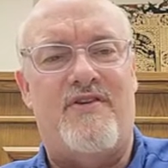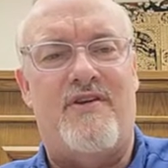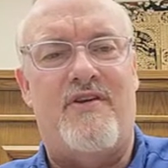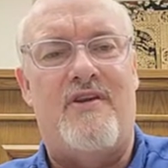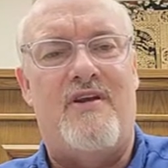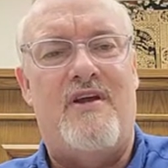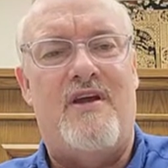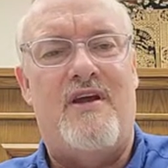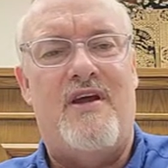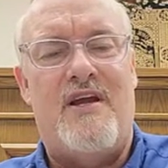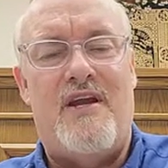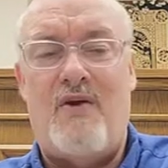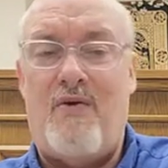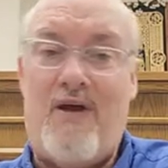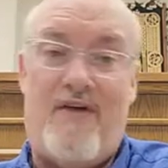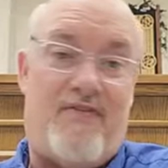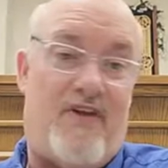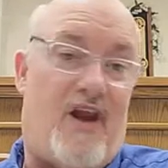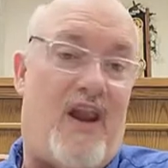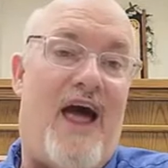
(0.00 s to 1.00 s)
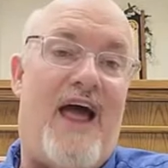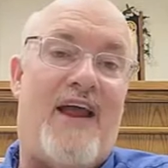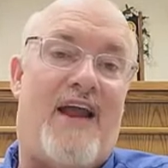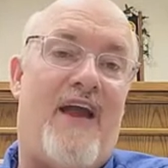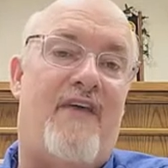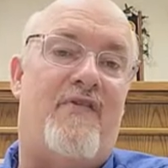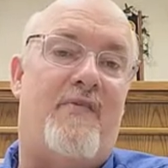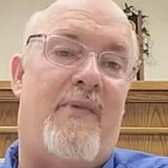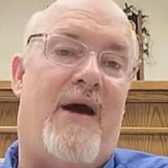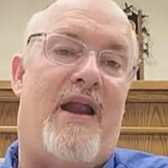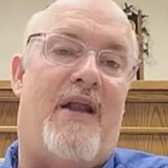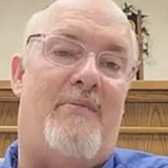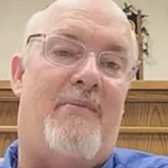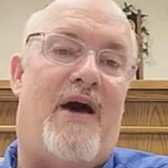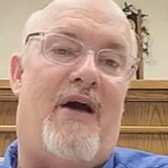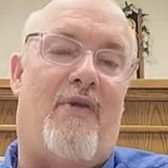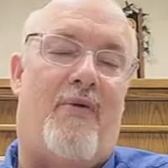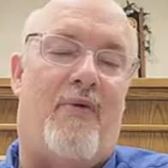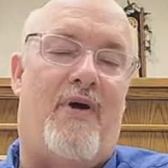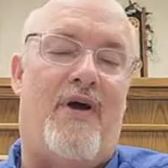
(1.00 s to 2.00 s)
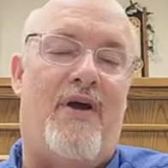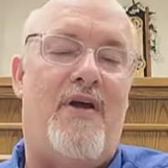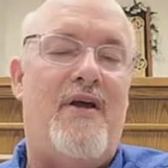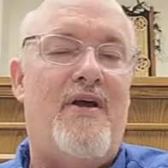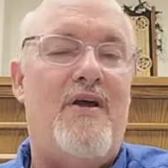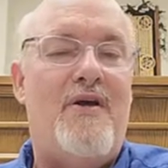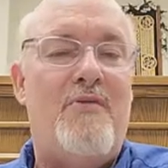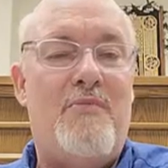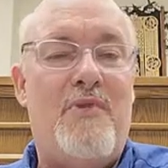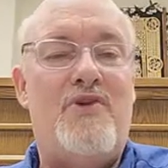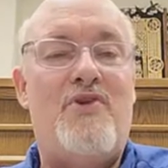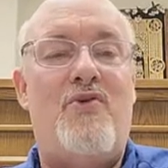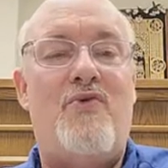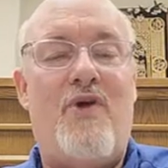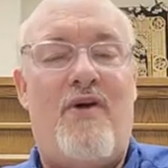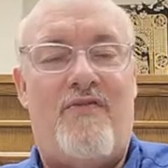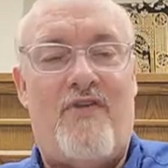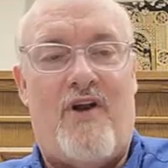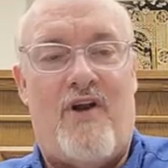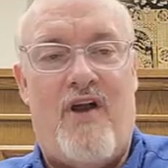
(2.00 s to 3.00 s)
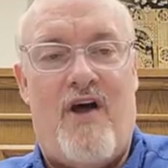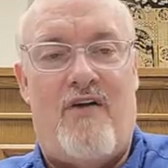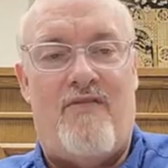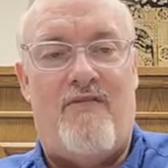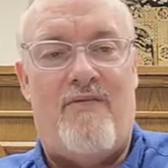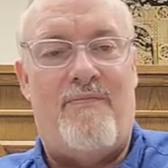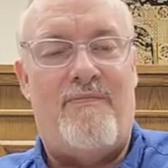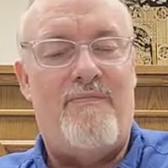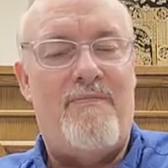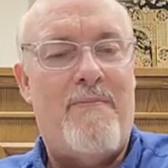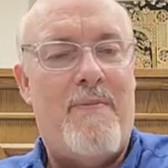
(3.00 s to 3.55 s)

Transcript: And you don't have to like everybody, by the way, but you do have to love them.